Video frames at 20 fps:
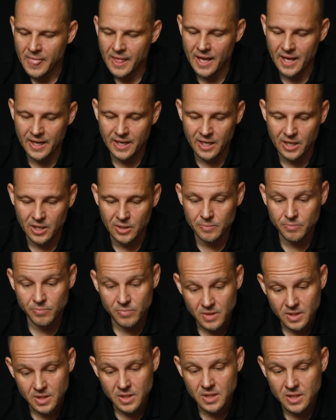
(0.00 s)
Anyhow,
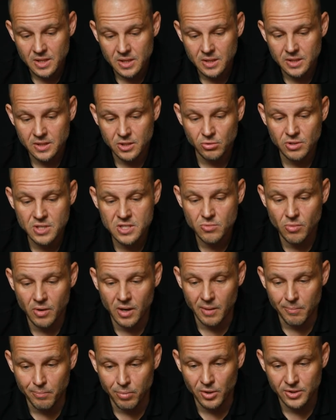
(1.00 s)
the reason why
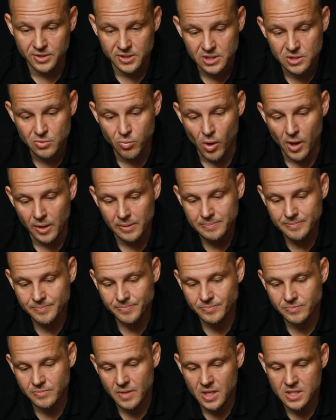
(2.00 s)
I bought this one
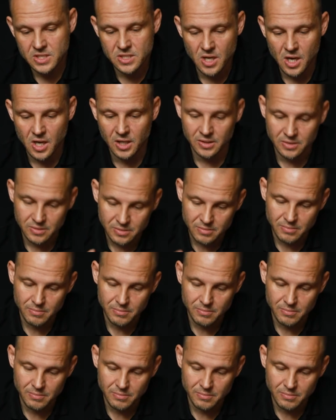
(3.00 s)
is not